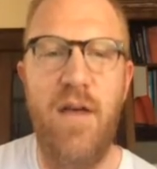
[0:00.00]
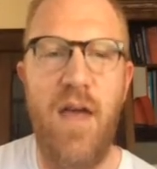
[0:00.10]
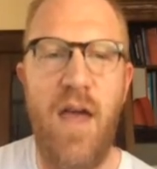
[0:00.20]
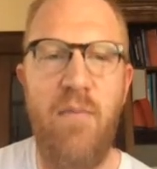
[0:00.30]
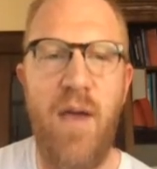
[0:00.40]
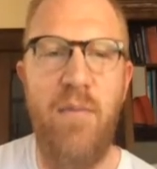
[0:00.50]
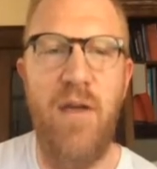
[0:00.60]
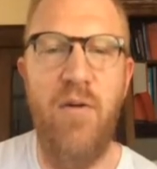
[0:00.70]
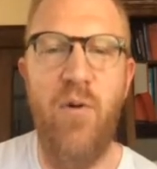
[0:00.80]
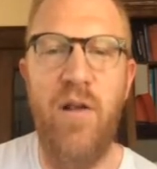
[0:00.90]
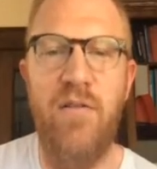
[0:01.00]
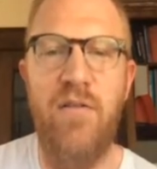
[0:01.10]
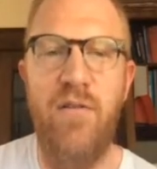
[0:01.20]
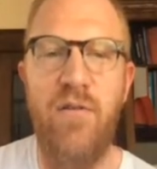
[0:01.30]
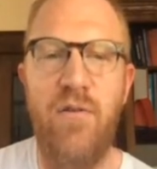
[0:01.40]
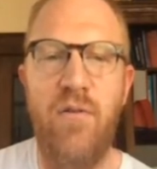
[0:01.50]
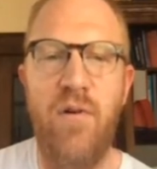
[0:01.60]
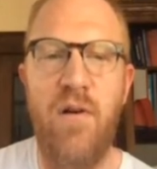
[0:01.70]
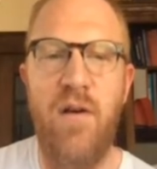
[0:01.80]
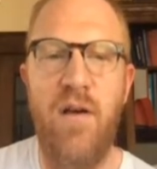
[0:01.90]
and maybe you want to
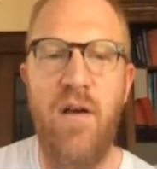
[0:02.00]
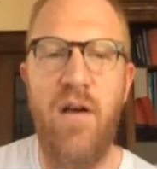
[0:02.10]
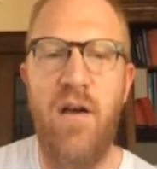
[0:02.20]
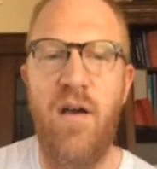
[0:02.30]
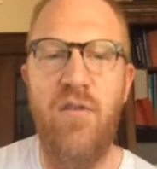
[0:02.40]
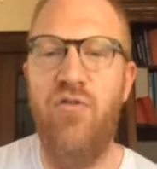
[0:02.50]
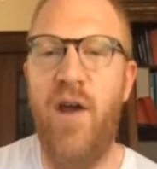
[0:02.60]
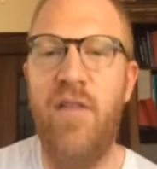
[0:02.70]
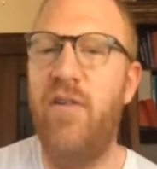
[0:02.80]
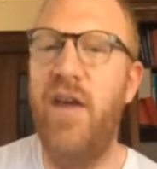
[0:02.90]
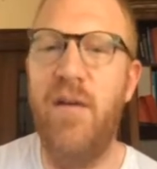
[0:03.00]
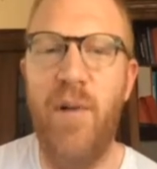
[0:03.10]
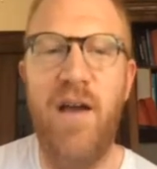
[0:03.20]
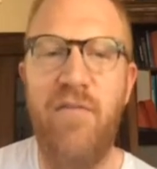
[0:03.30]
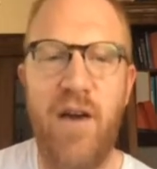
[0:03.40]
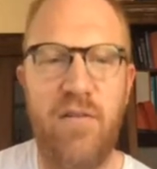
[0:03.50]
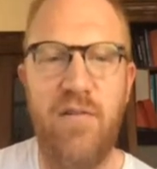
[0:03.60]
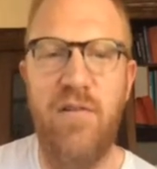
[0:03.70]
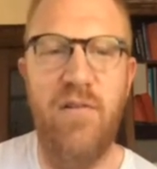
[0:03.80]
translate it by a vector